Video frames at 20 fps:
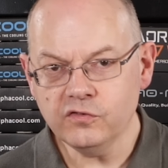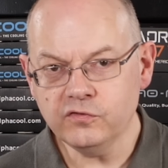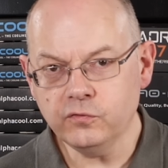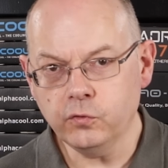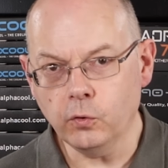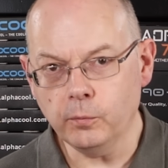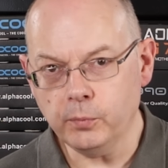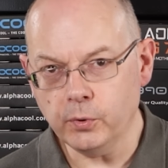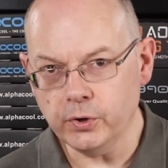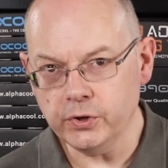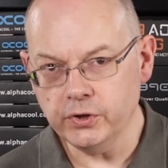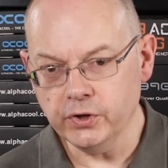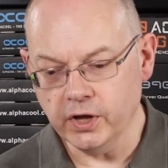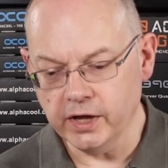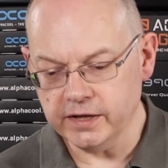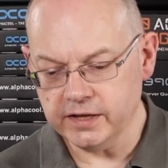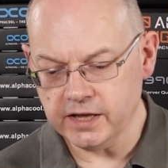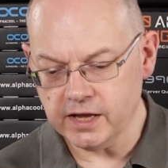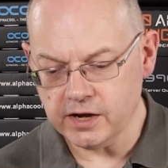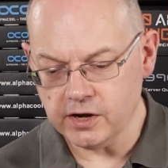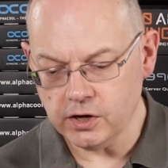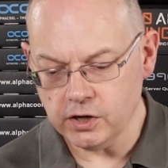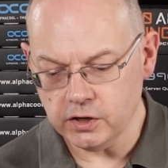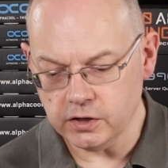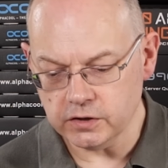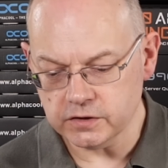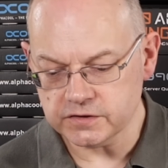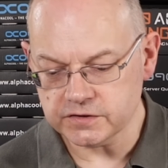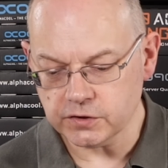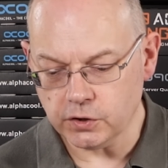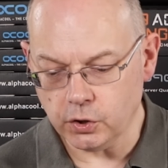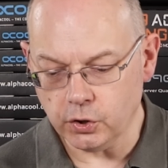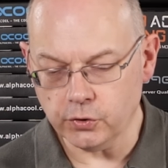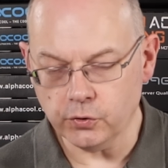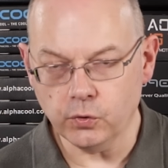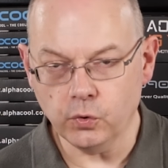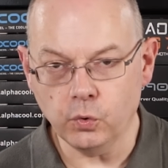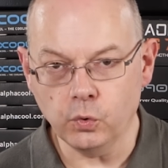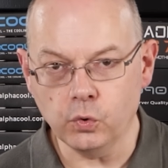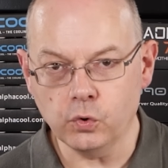4.9 gigahertz on
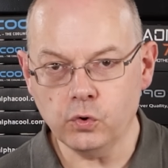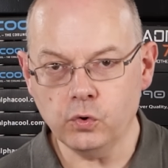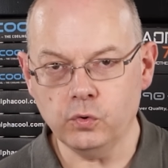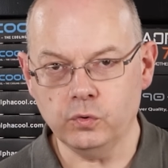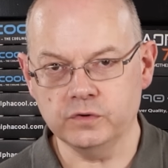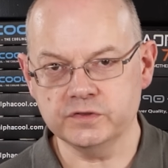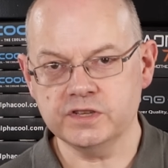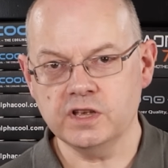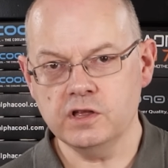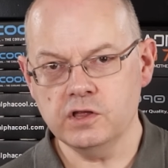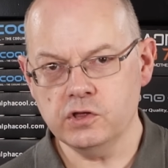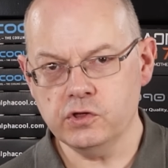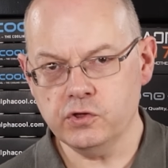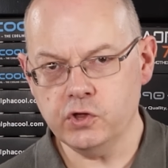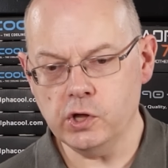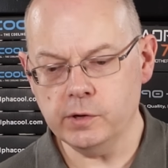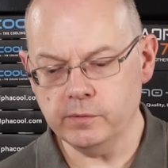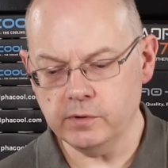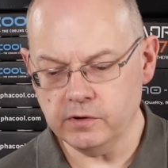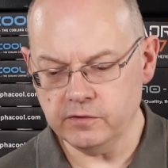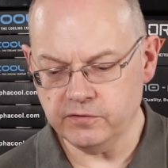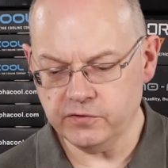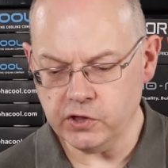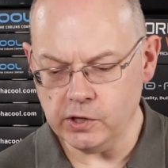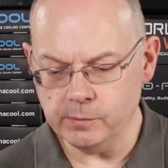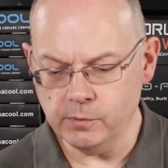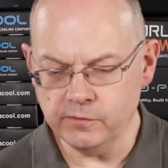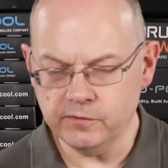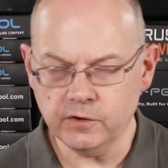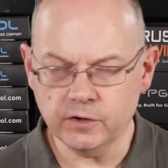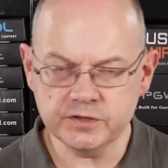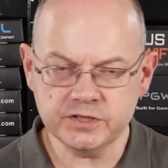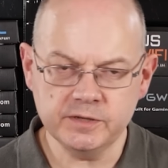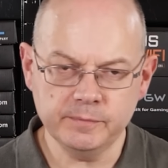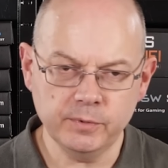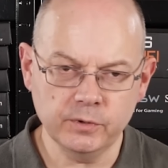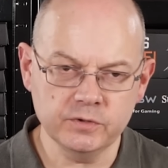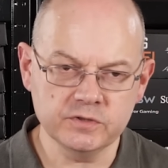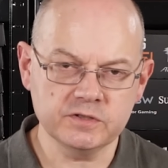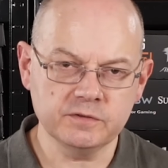all cores. Thermal Velocity
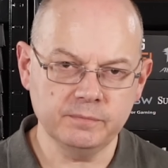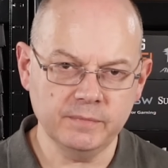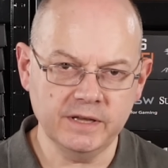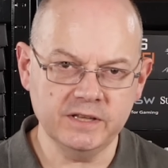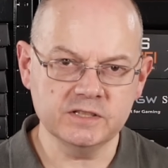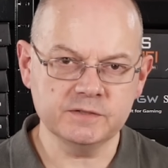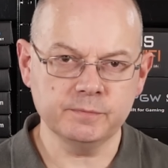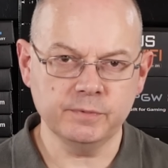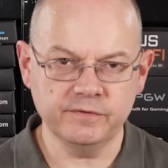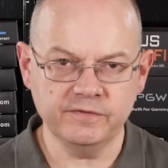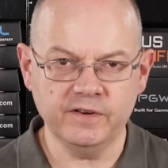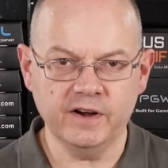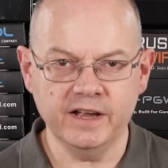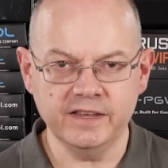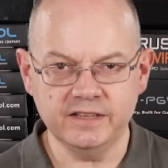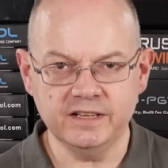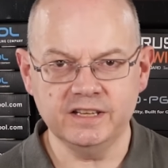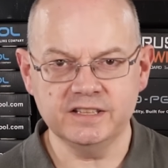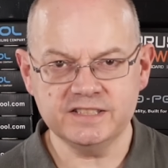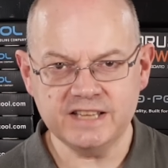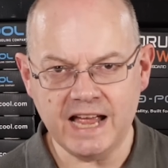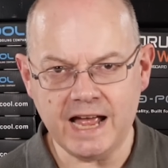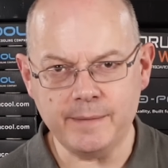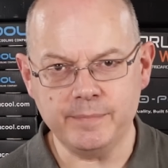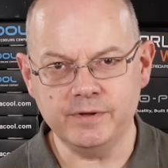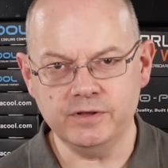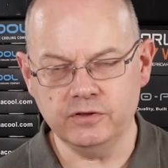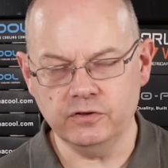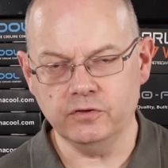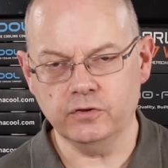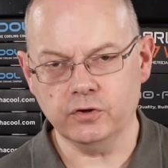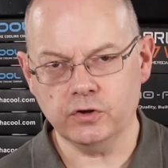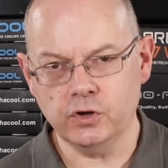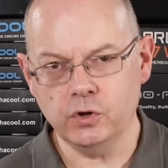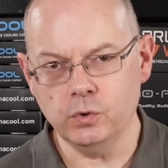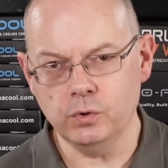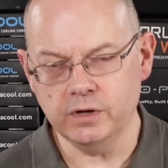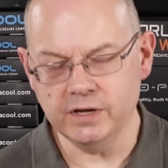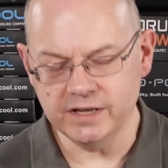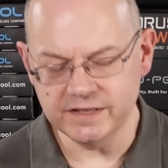Boost means provided it's happy that the
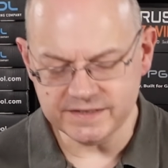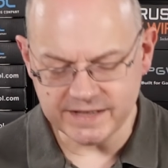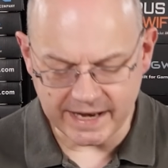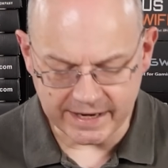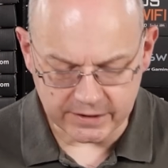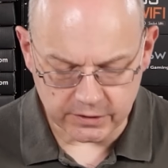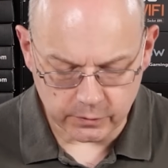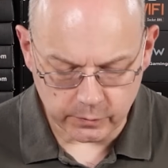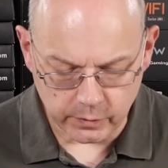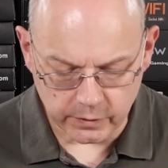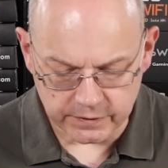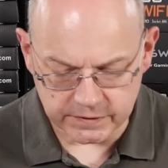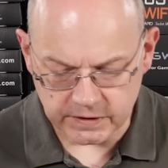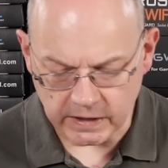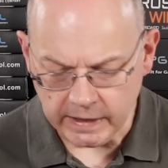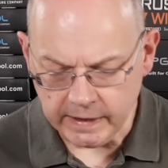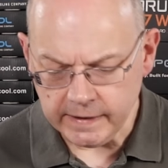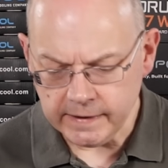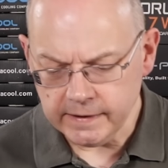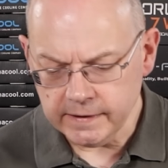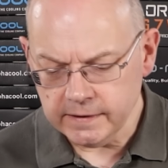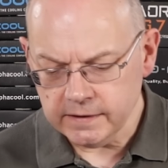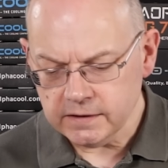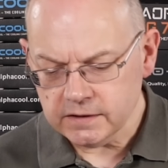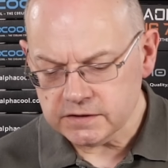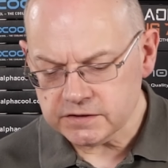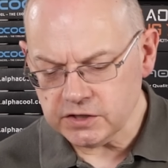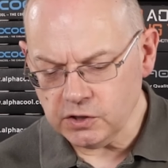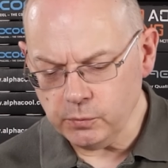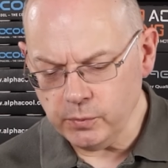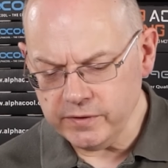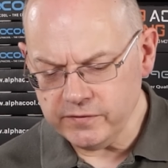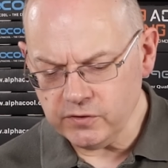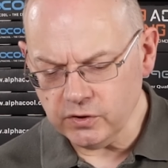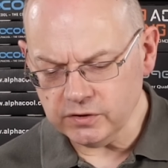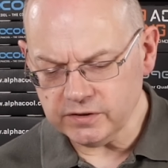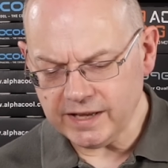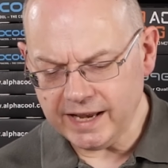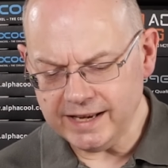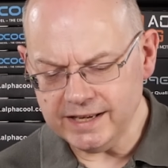cooling is adequate. So we've
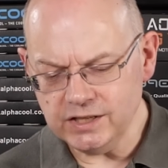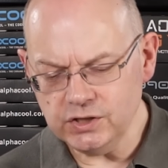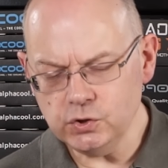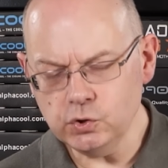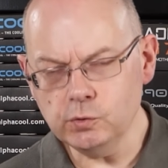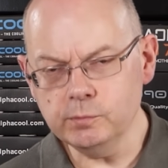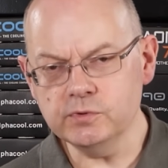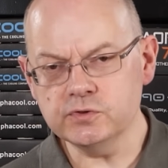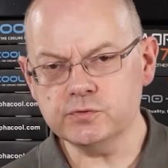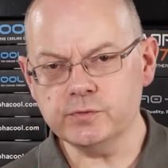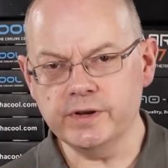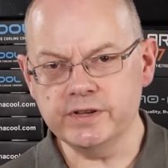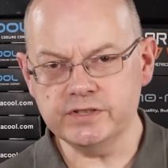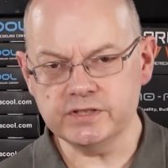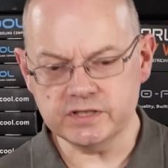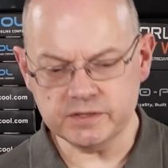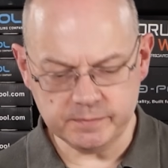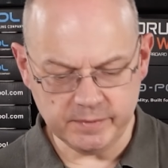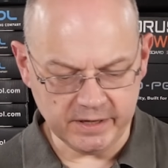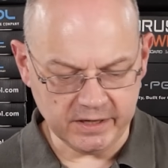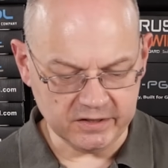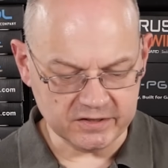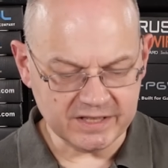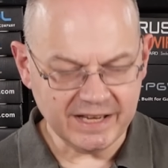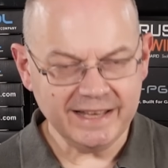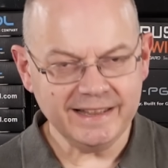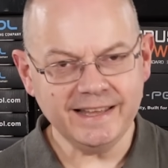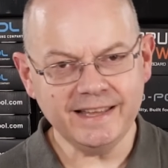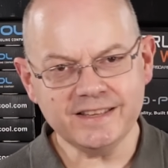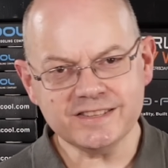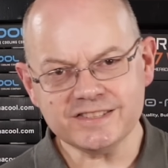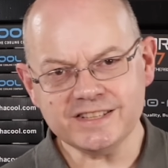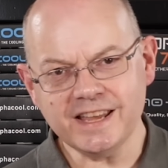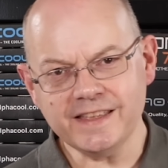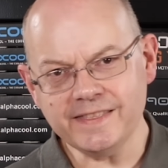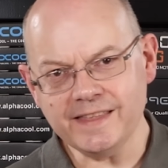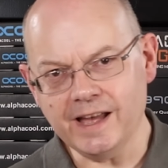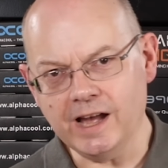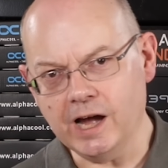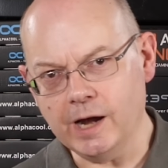got an enormous range of speeds. Let's
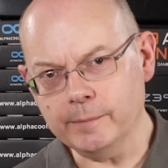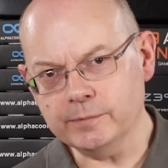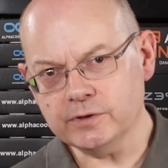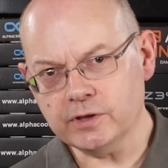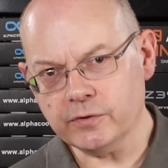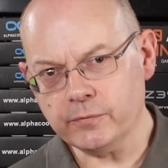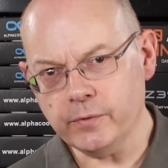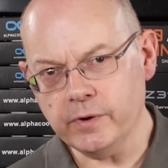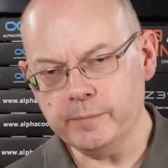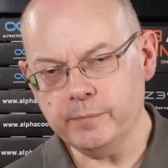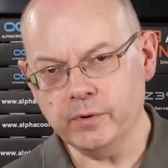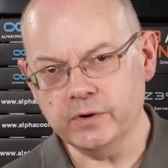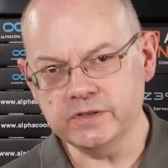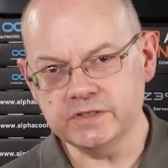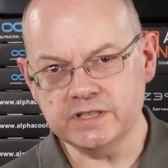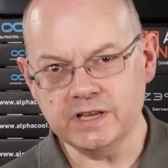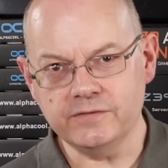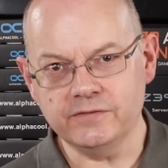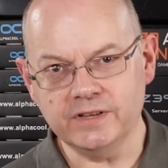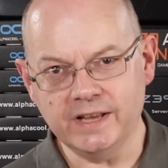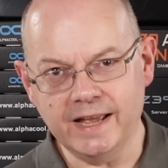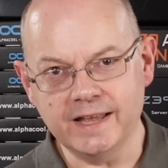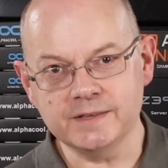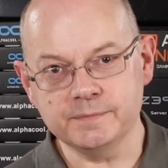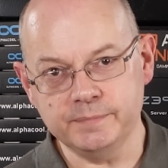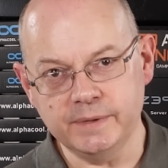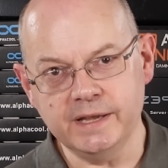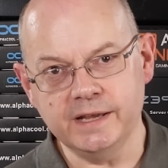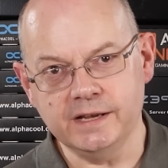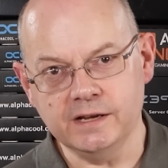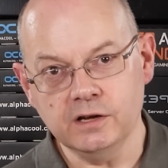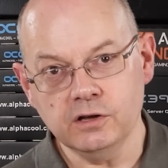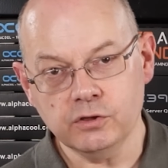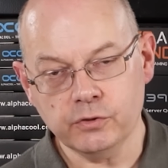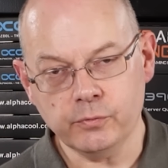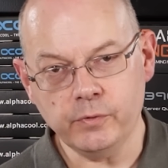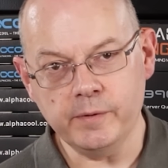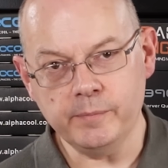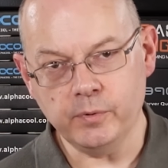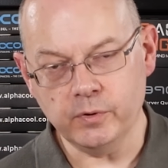take that up to 3.7 as being
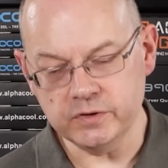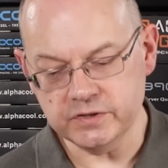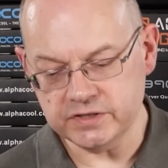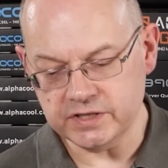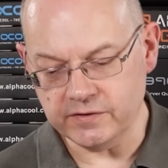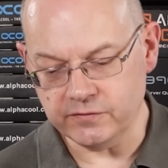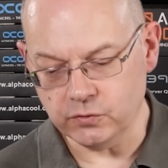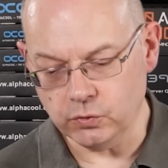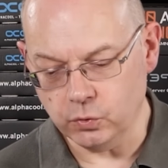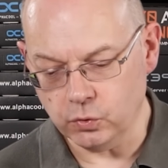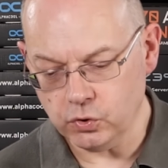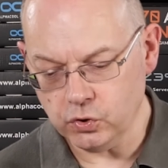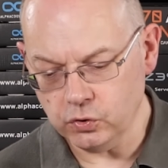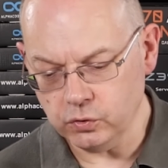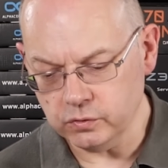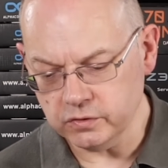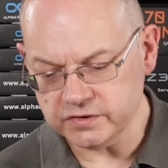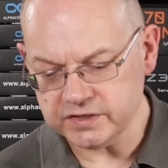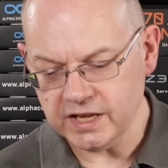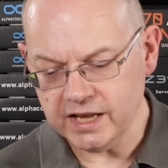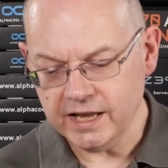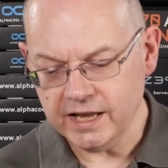3.7 all cores,